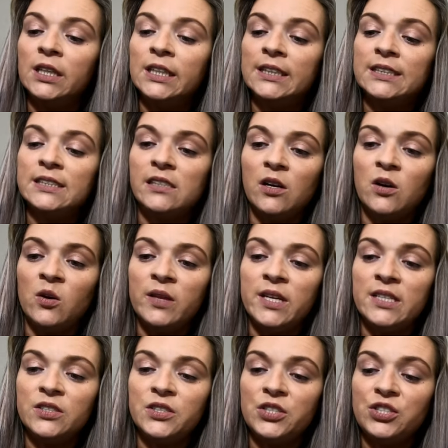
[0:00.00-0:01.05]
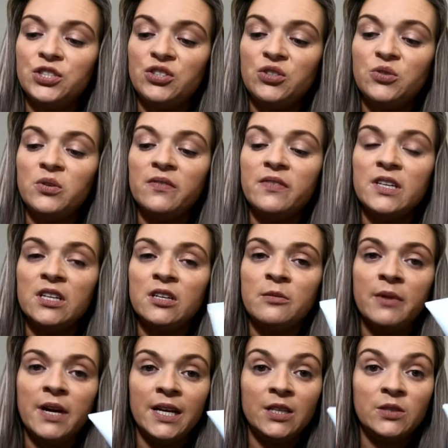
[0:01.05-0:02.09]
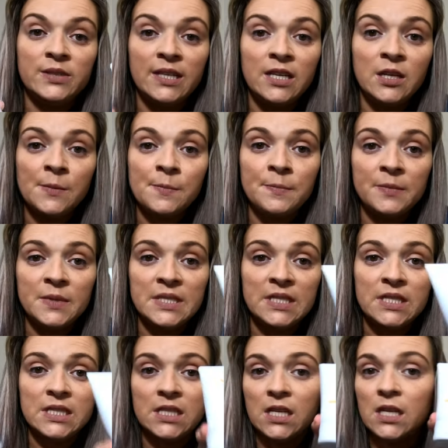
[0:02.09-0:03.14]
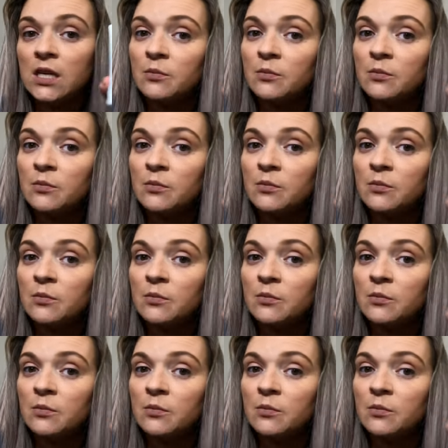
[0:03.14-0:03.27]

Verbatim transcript: So these are just two of them. I use Hims